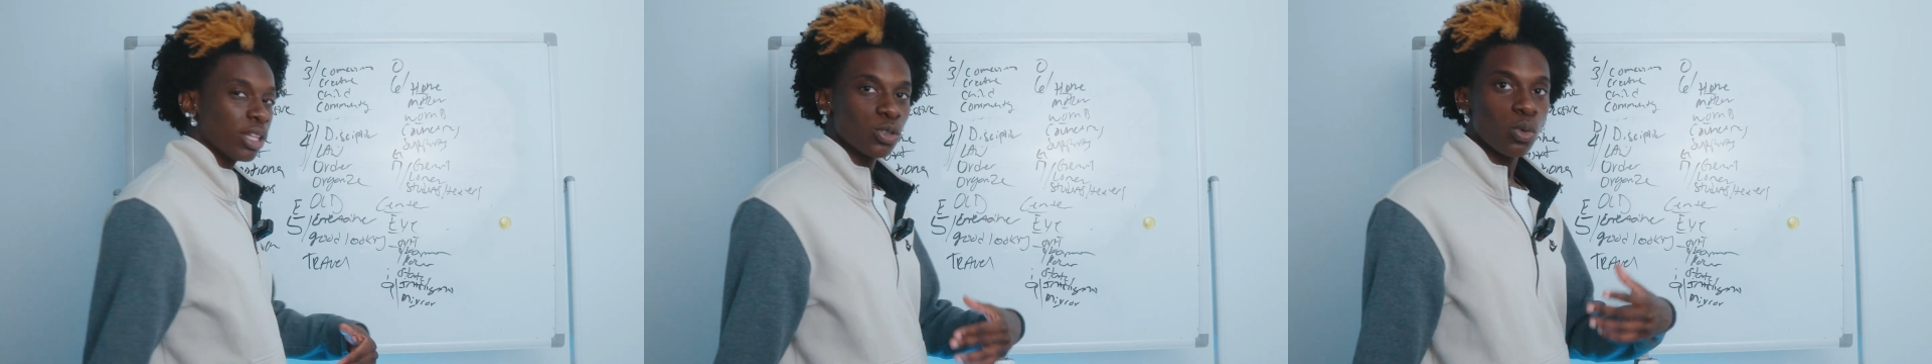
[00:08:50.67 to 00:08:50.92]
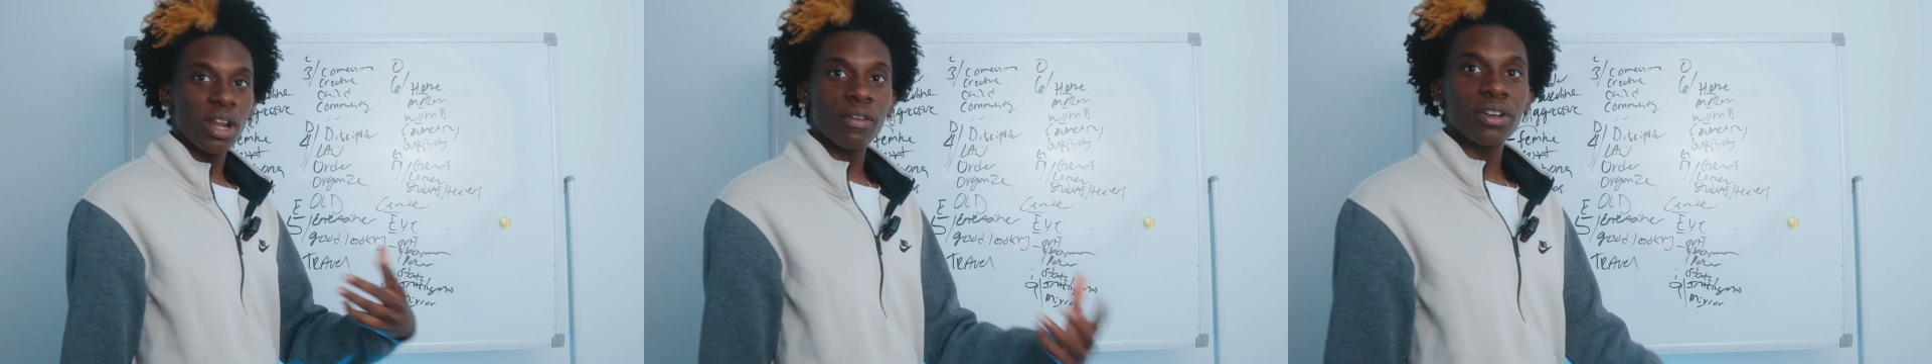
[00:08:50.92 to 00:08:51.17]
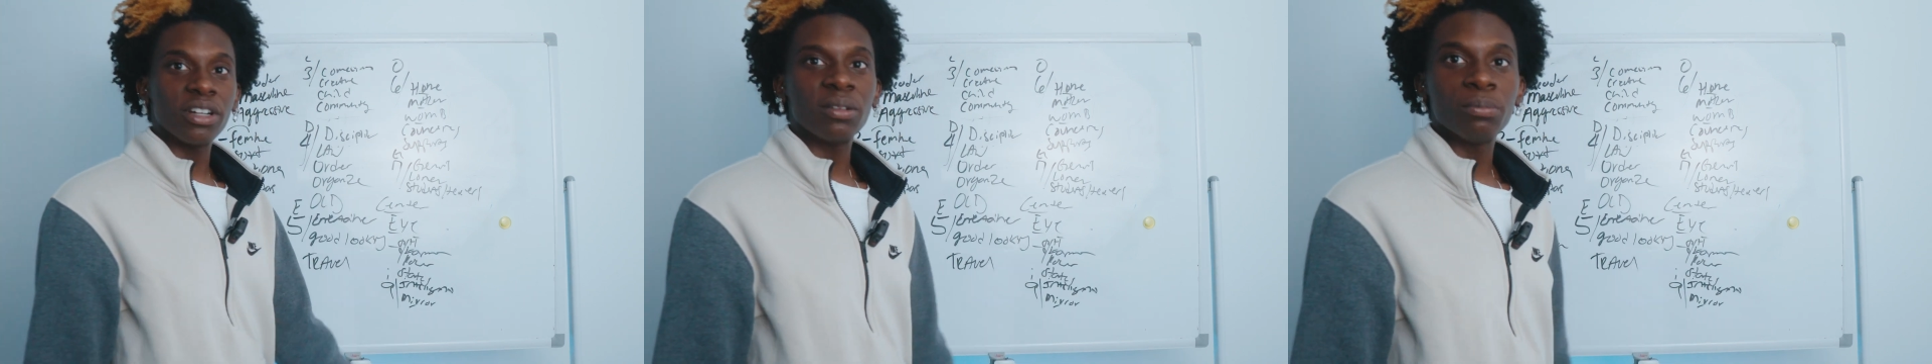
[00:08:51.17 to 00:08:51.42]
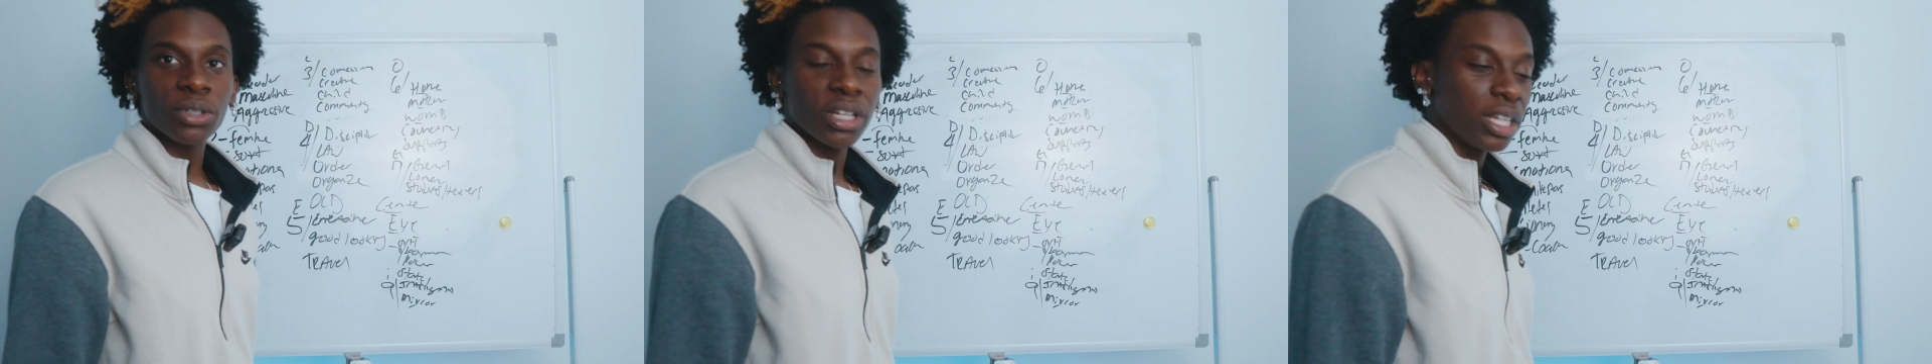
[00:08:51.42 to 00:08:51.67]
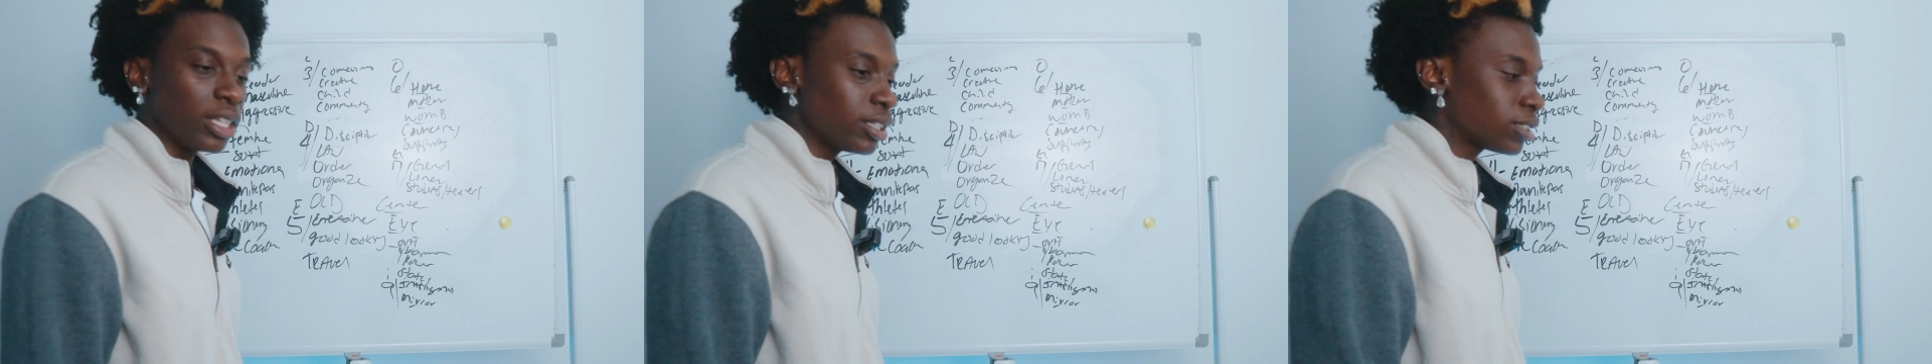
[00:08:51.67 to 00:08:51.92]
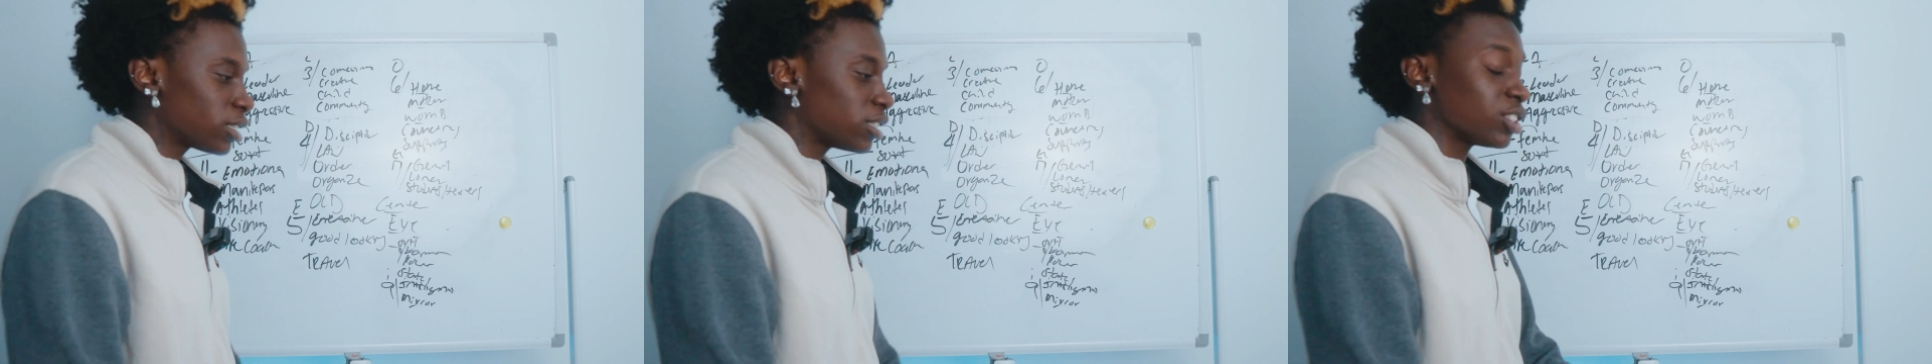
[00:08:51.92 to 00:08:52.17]
plus whatever number it
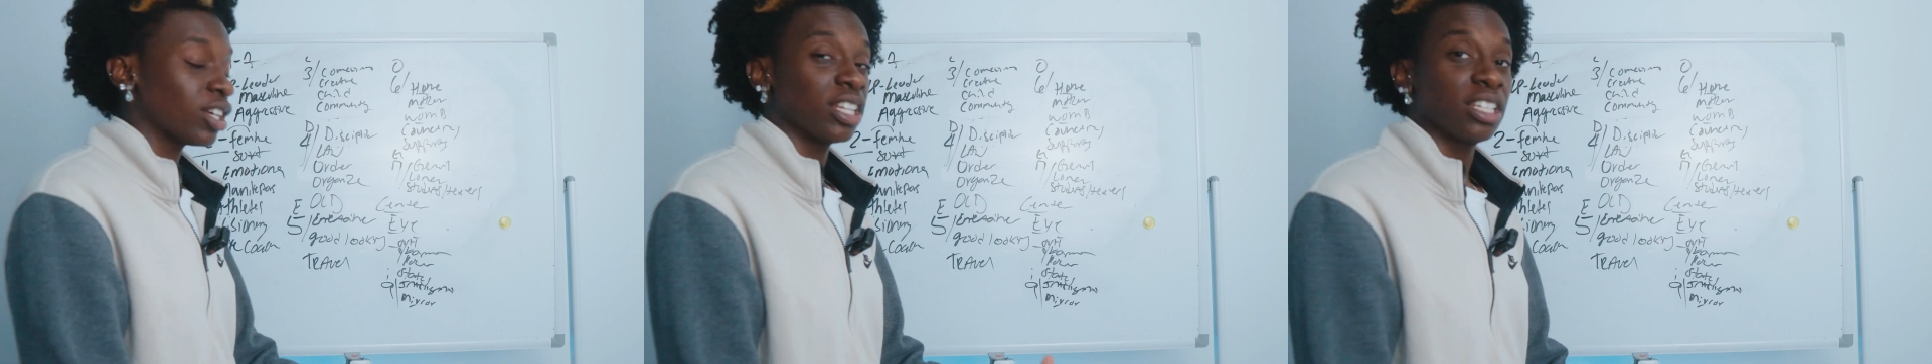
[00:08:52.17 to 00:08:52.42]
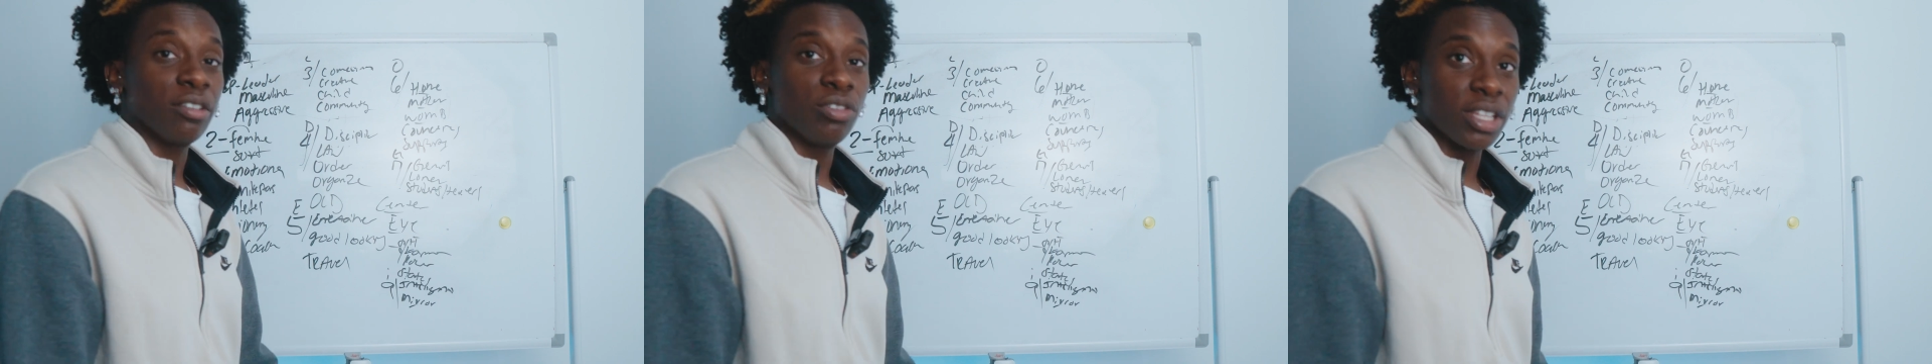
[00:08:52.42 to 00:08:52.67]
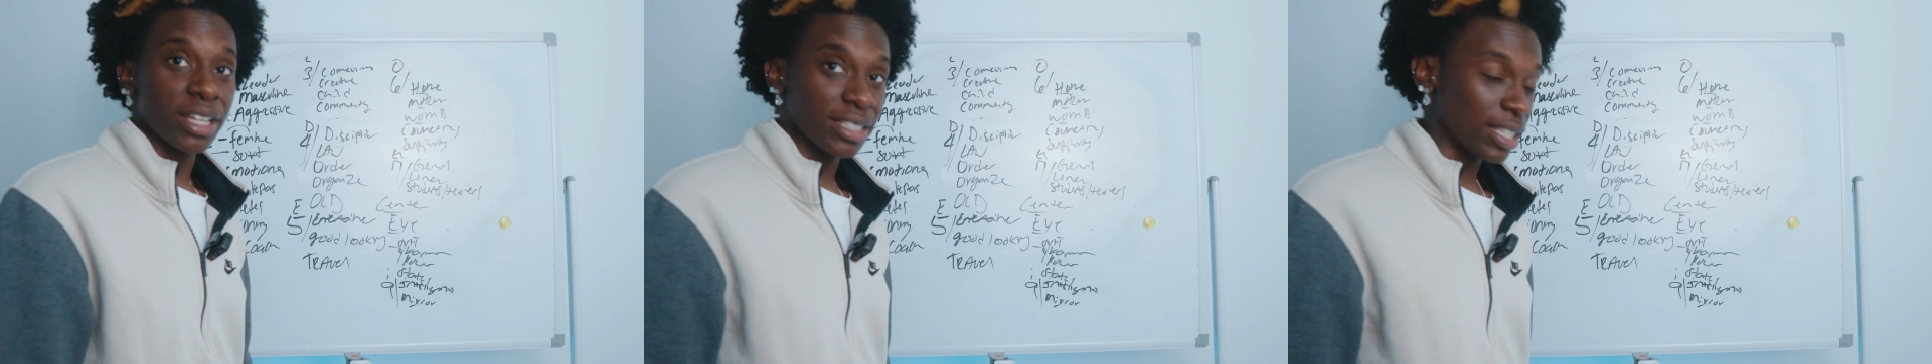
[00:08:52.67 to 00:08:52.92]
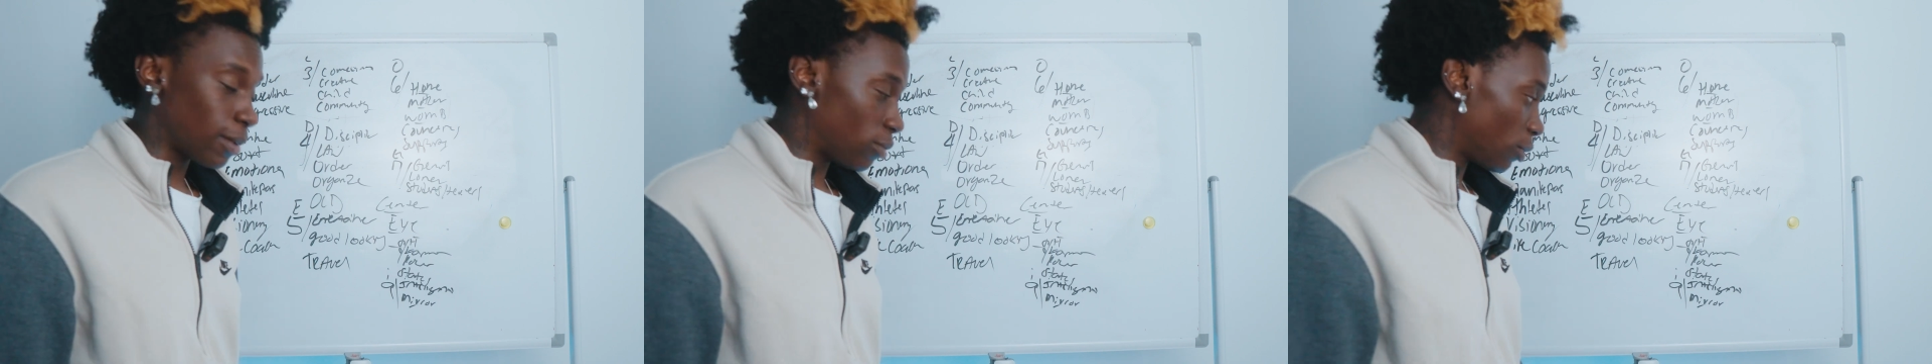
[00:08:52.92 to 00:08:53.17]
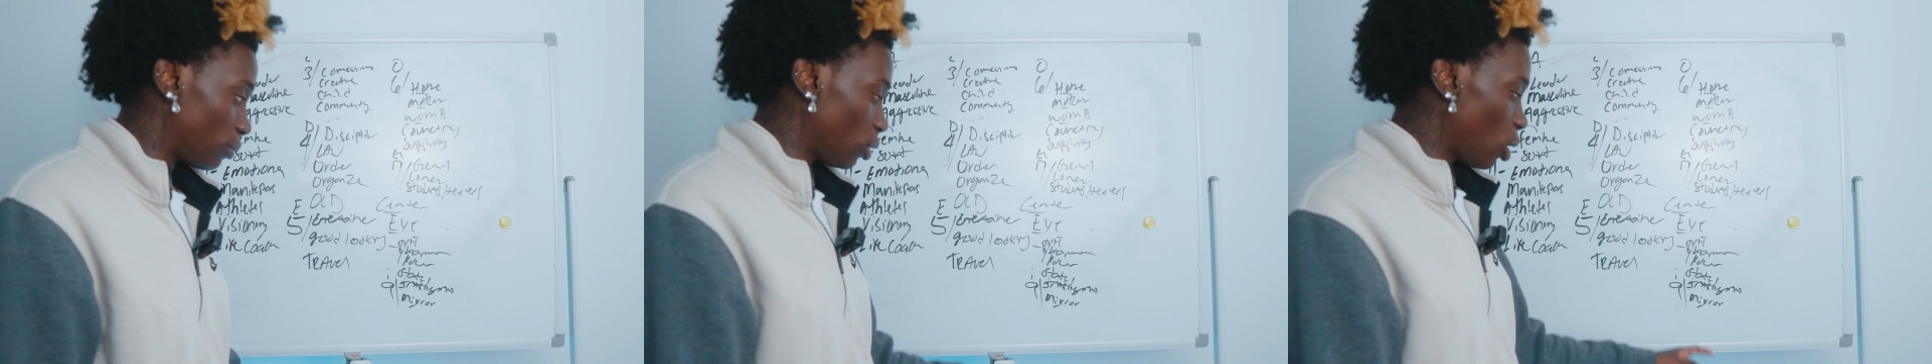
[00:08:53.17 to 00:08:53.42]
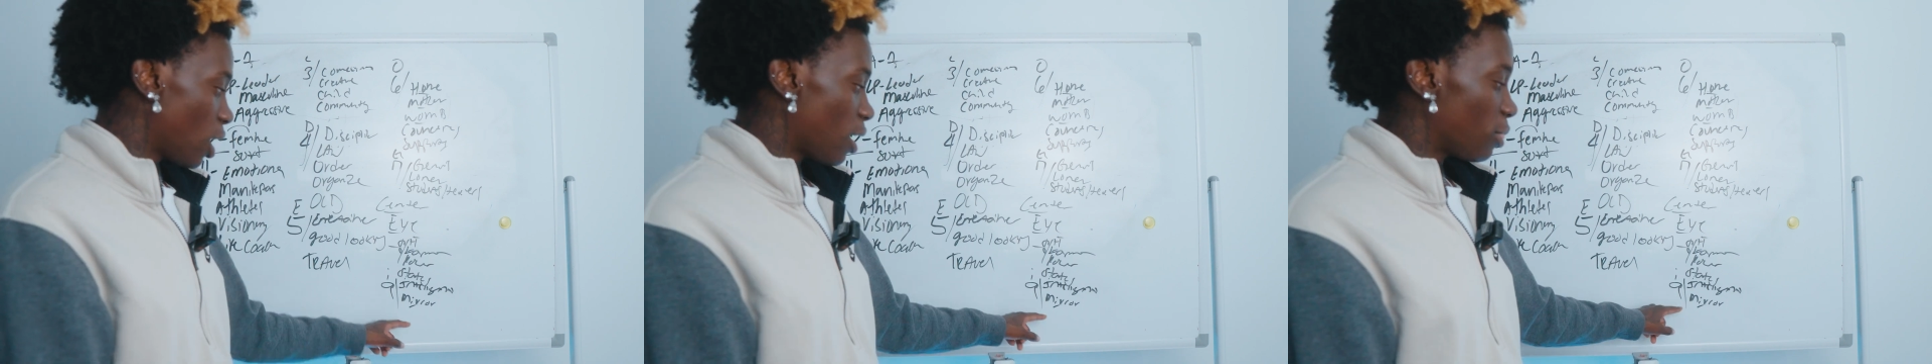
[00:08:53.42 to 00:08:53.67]
is going to give you that same
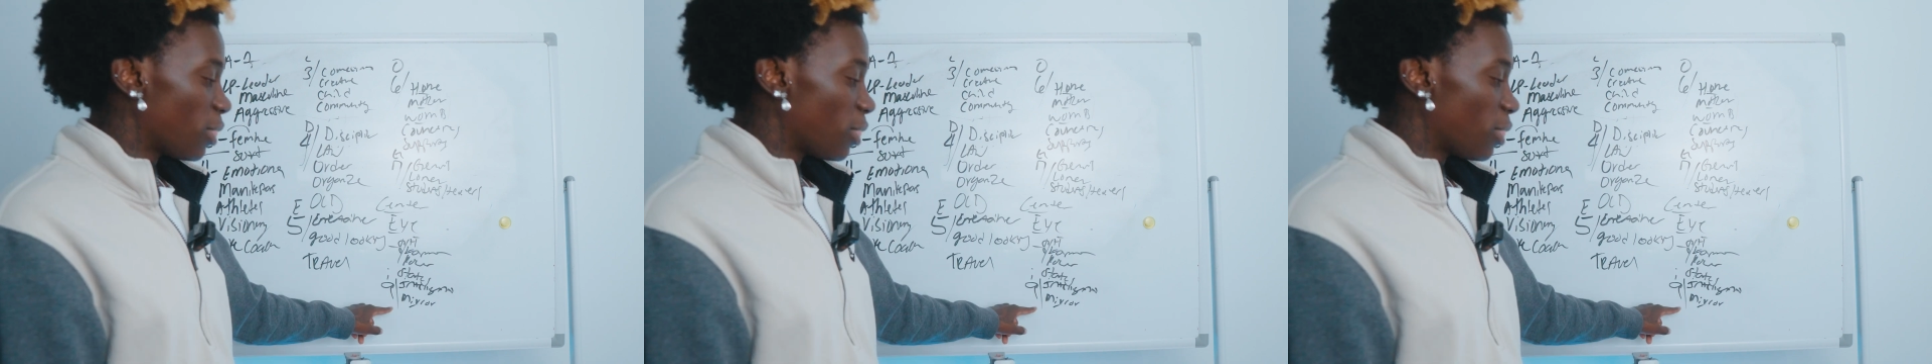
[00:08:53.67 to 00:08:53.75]
number.